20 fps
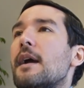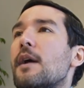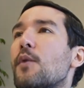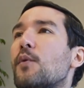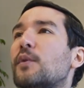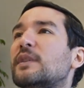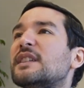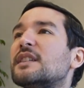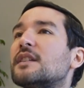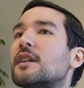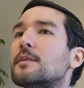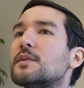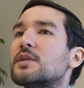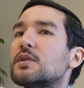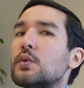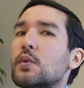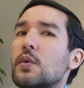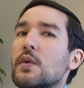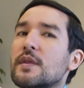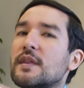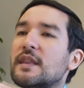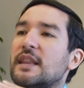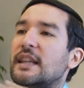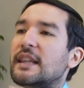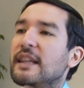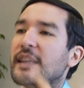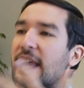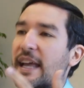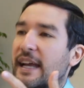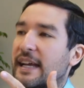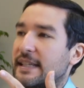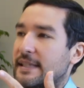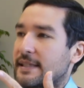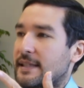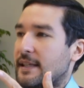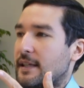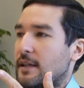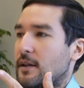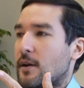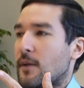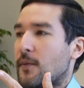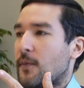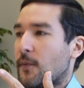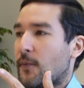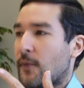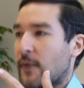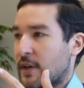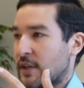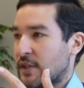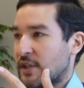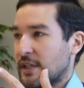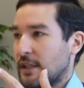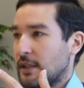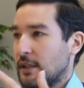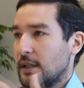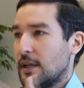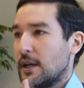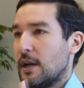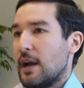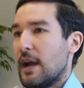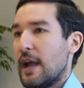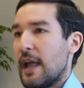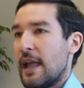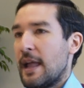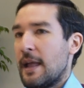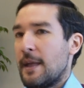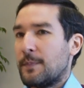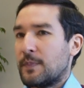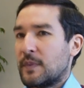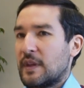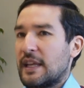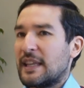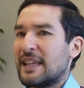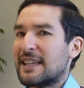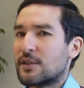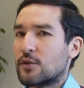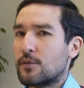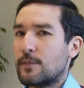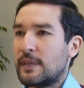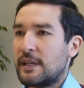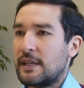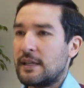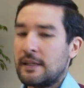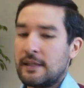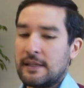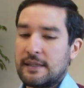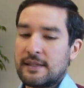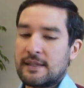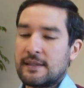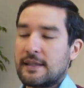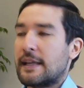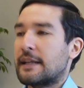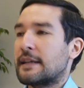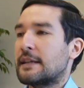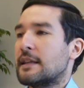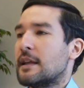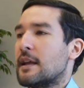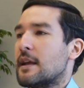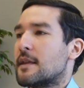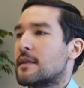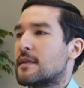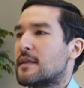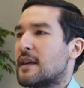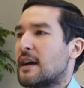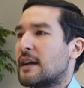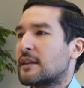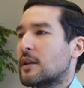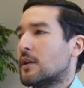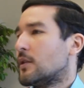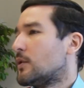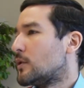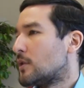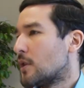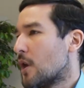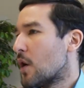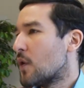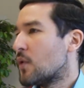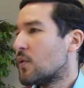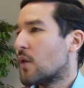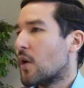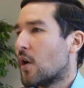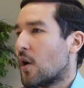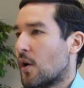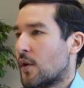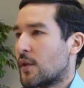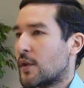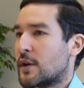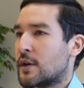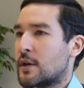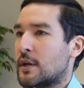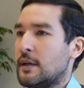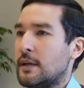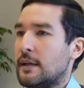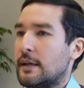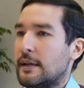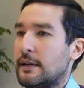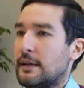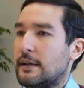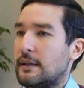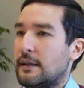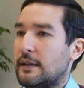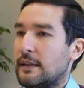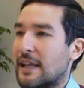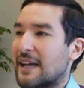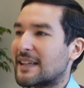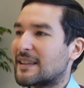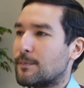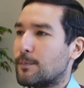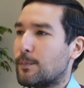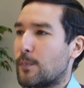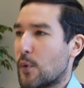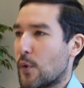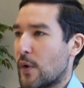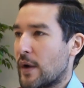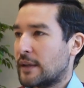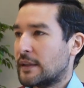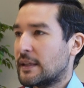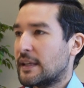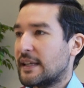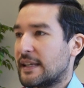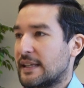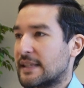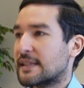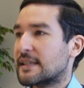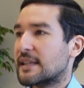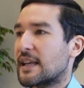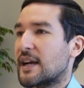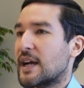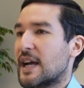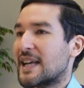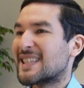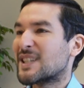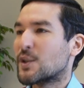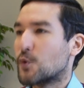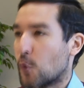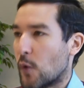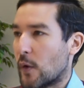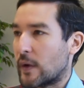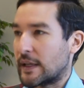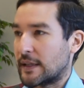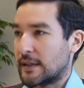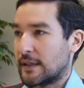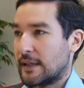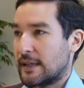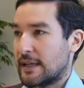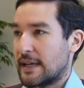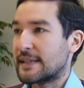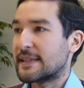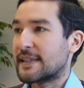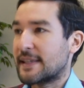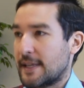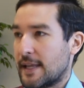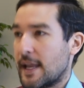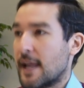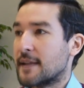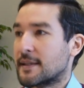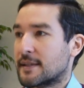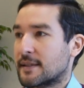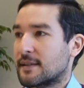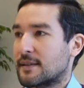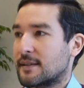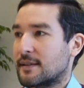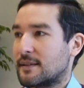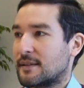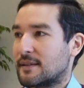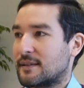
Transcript: when it comes to the legacy of Virgil, um, it has to be stated that no other Latin poet is as quoted as he is.